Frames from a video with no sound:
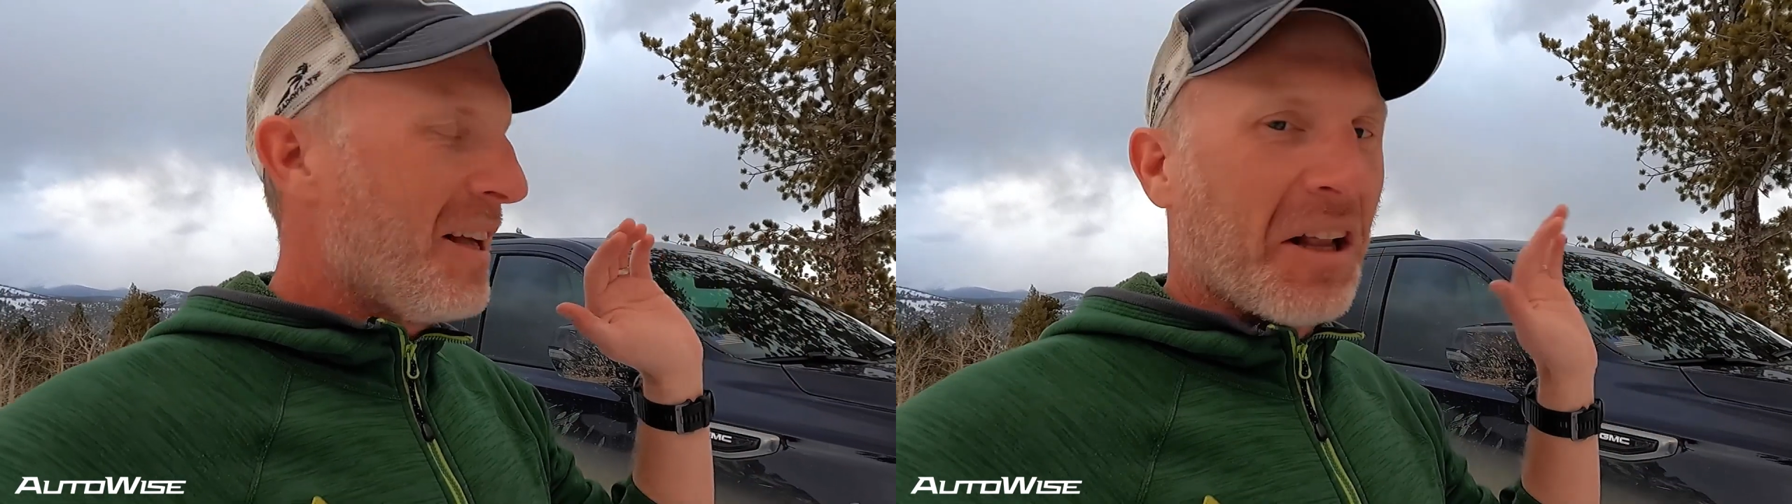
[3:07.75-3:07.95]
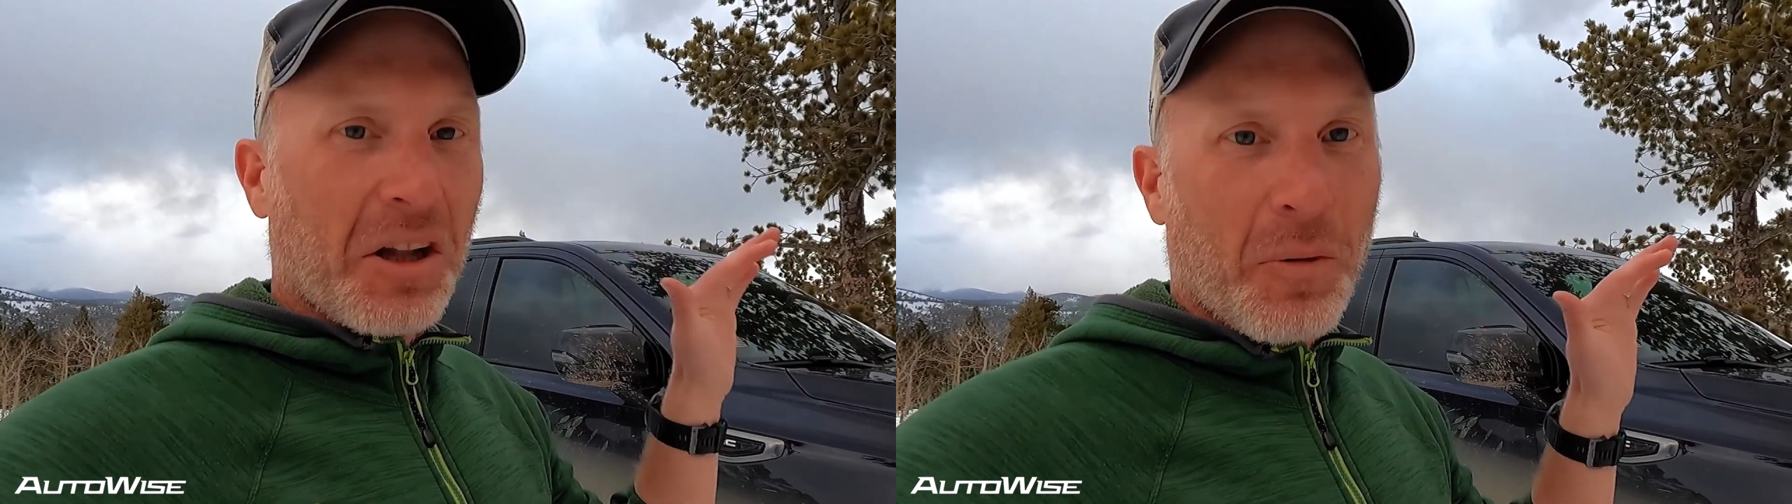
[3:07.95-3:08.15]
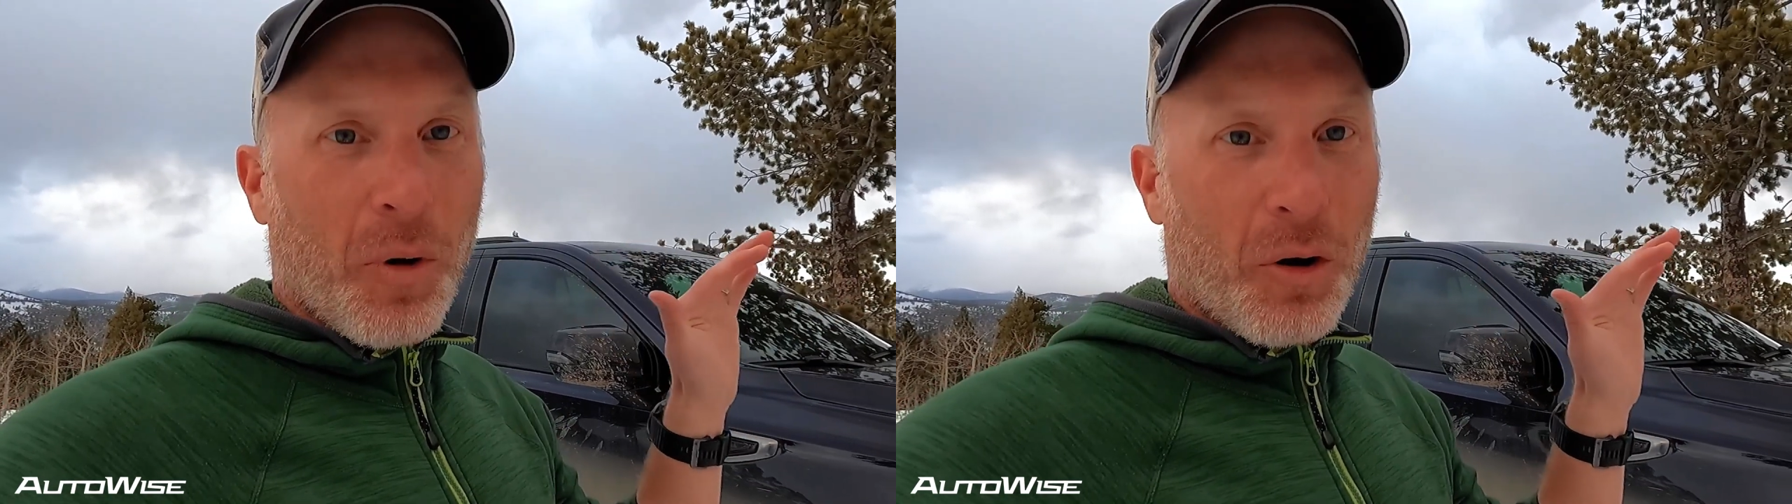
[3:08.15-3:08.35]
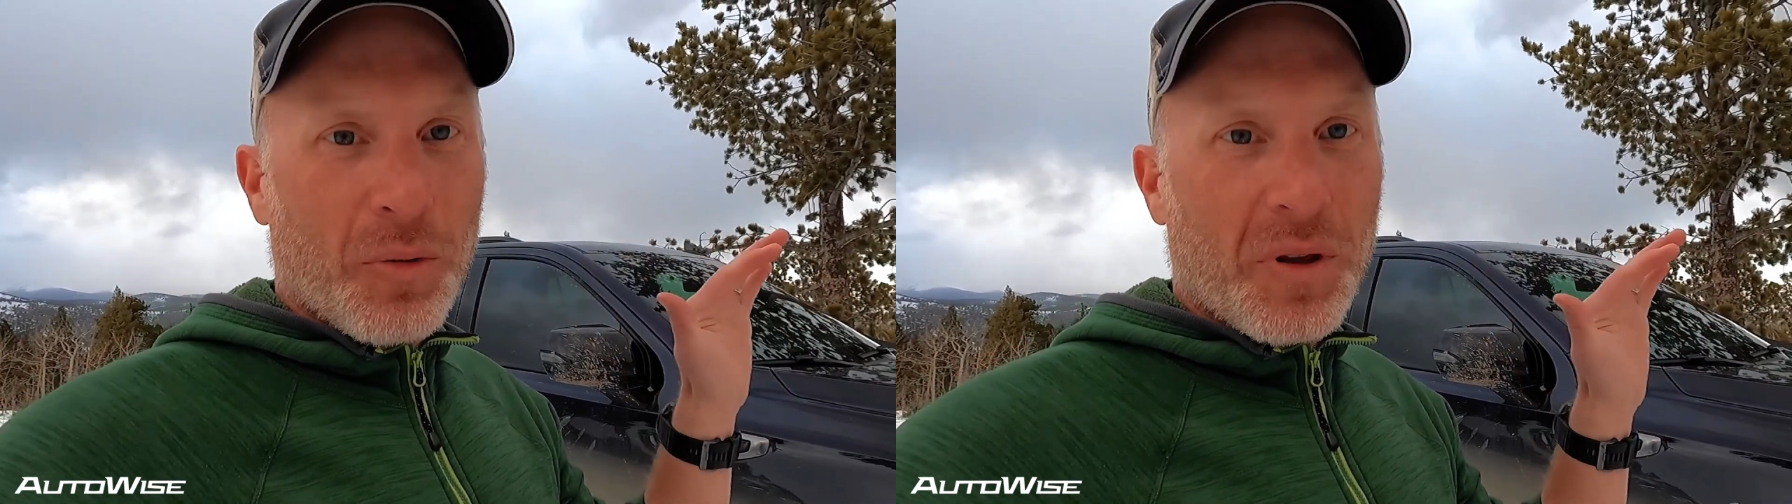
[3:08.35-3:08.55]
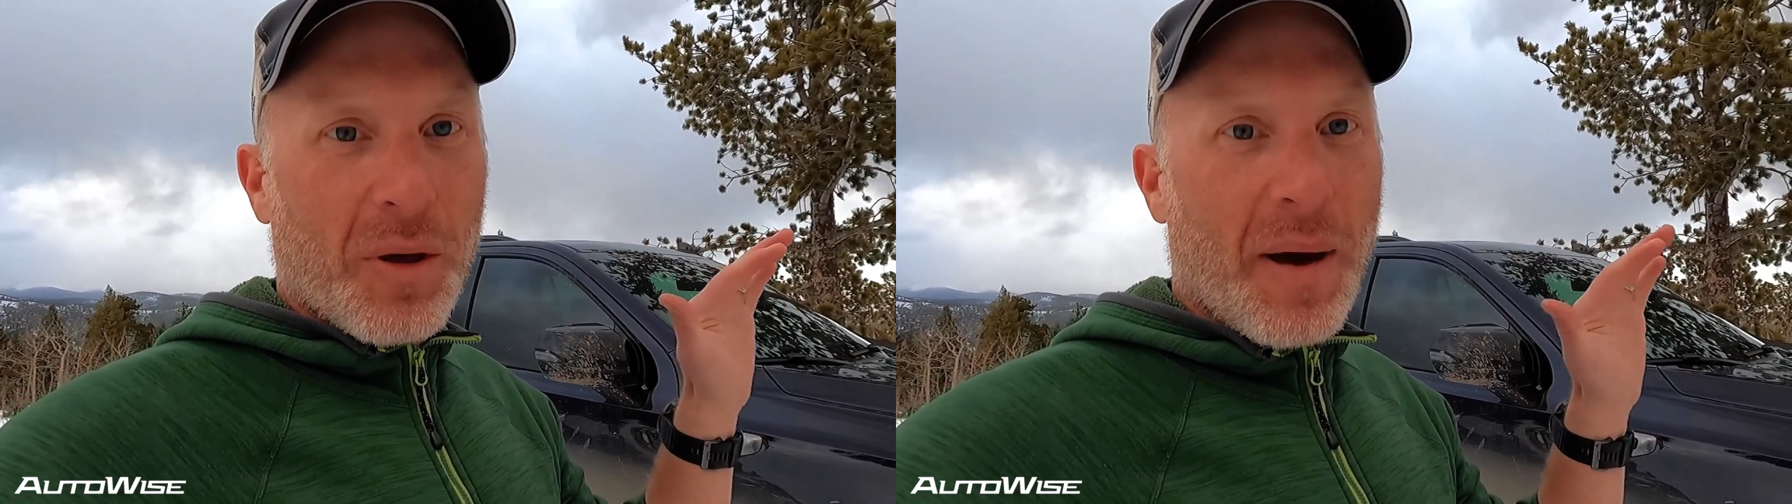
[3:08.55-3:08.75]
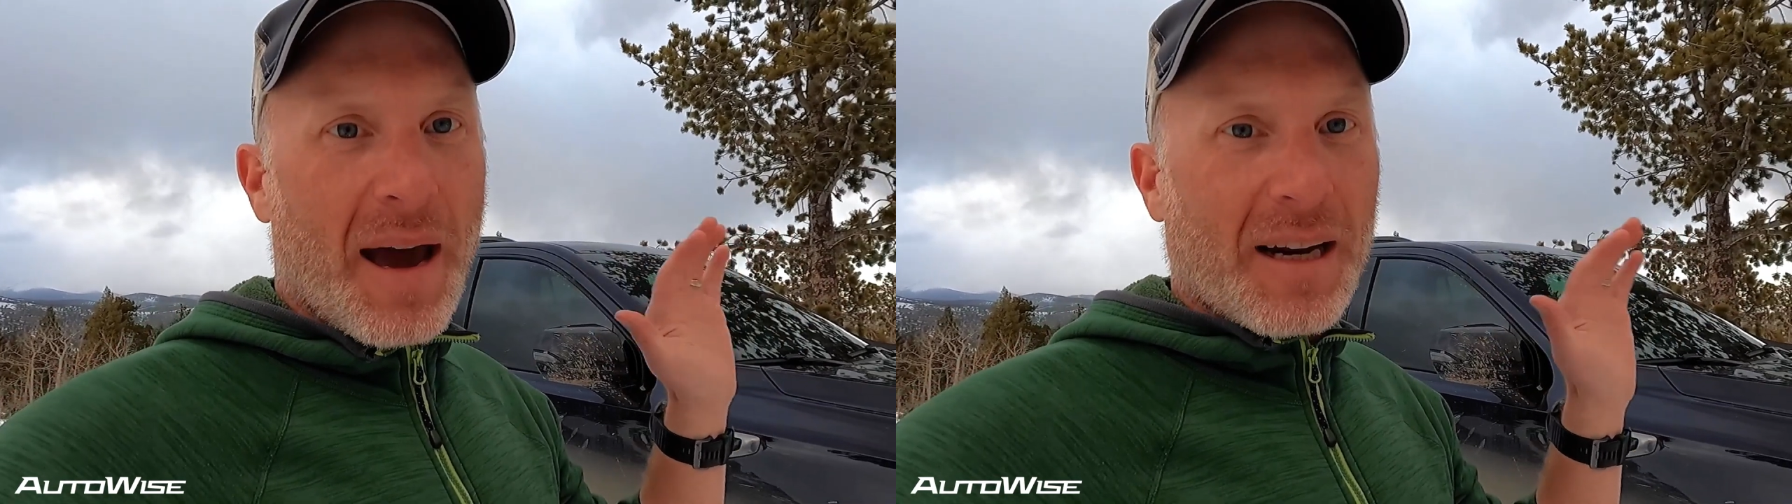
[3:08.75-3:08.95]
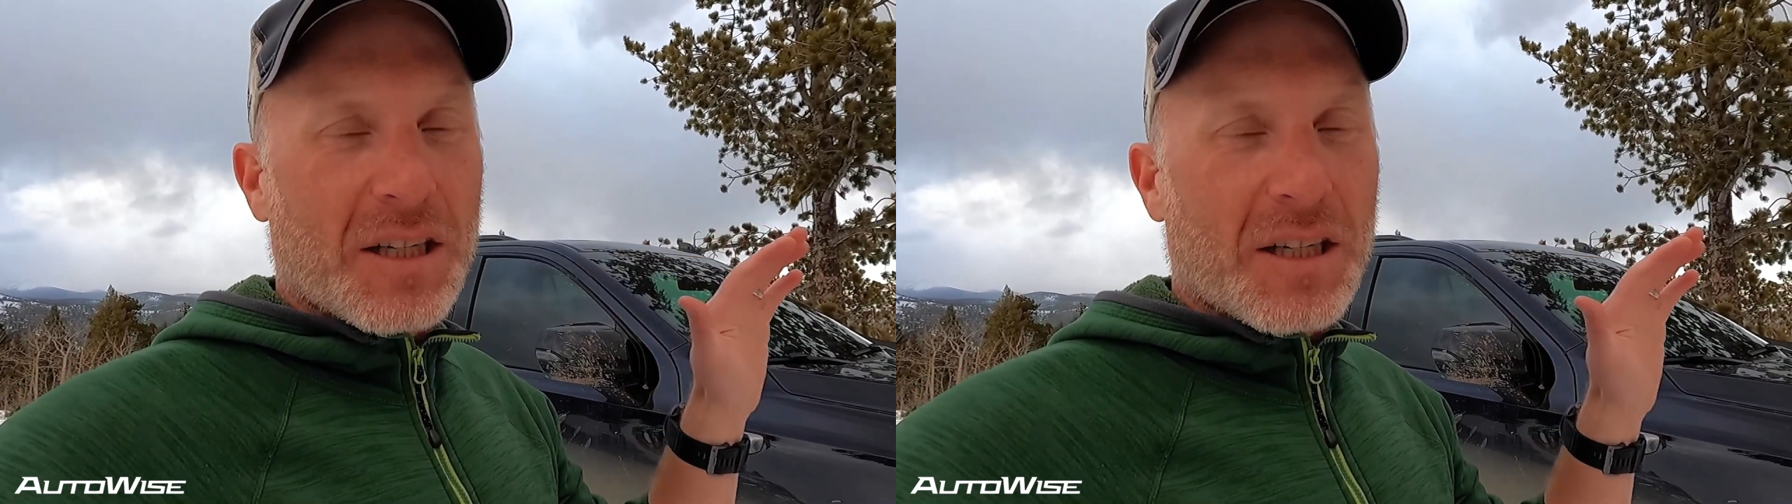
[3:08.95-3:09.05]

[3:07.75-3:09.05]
a little more room in the back.